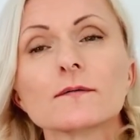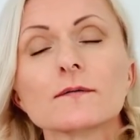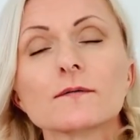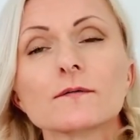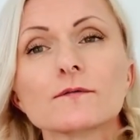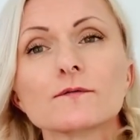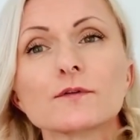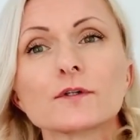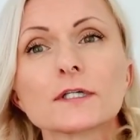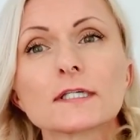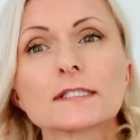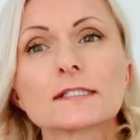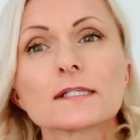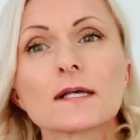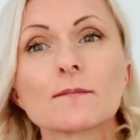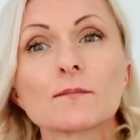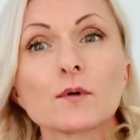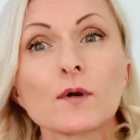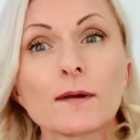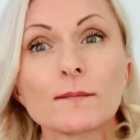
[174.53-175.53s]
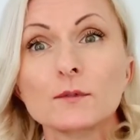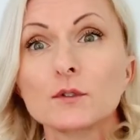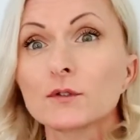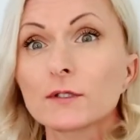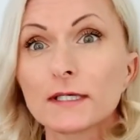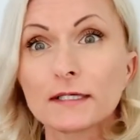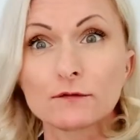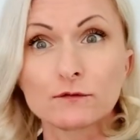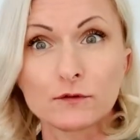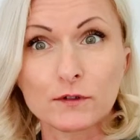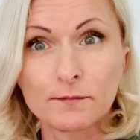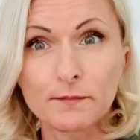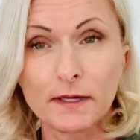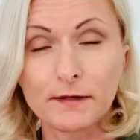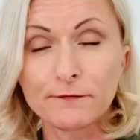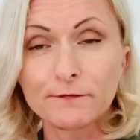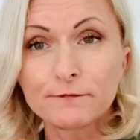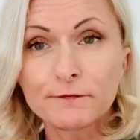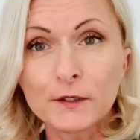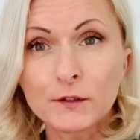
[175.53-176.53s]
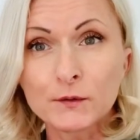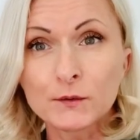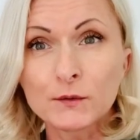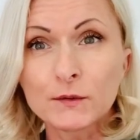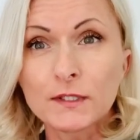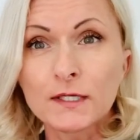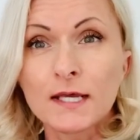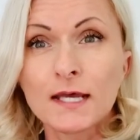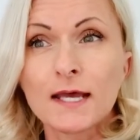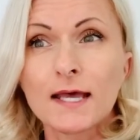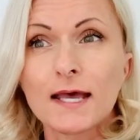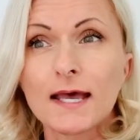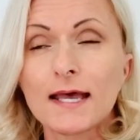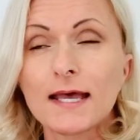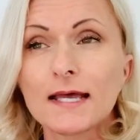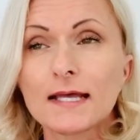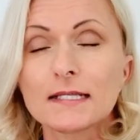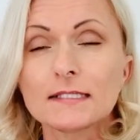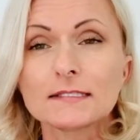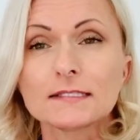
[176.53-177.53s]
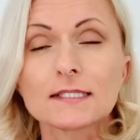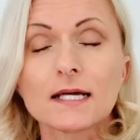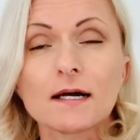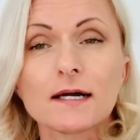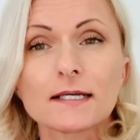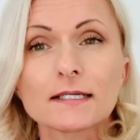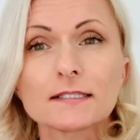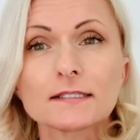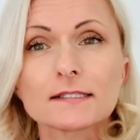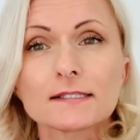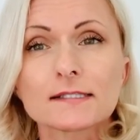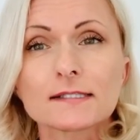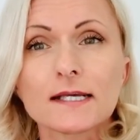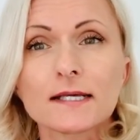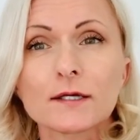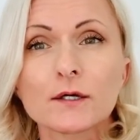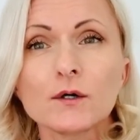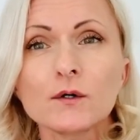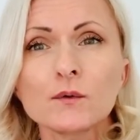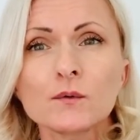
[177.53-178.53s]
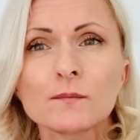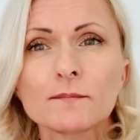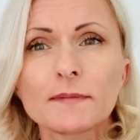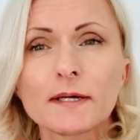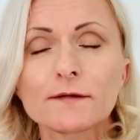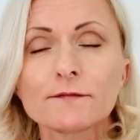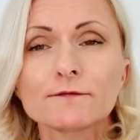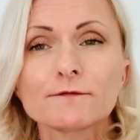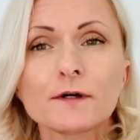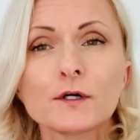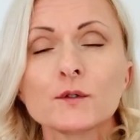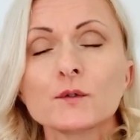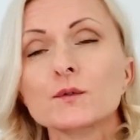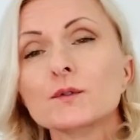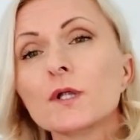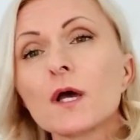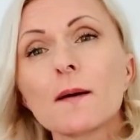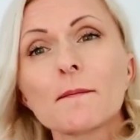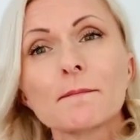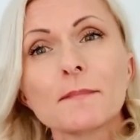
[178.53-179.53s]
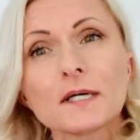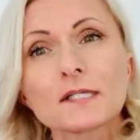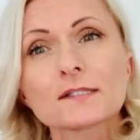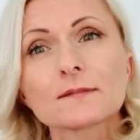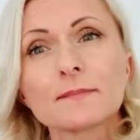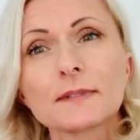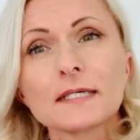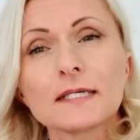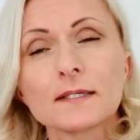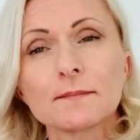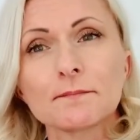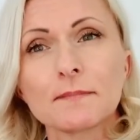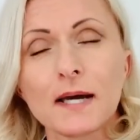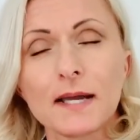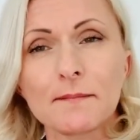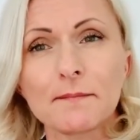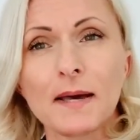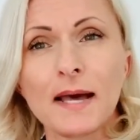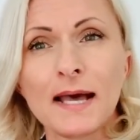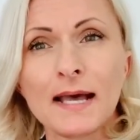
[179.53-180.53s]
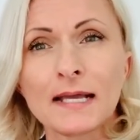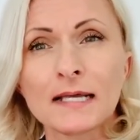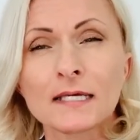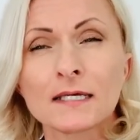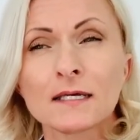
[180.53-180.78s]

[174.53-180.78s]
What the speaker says: for example, I'm looking for my phone and I can say, oh, my phone must be in my bag.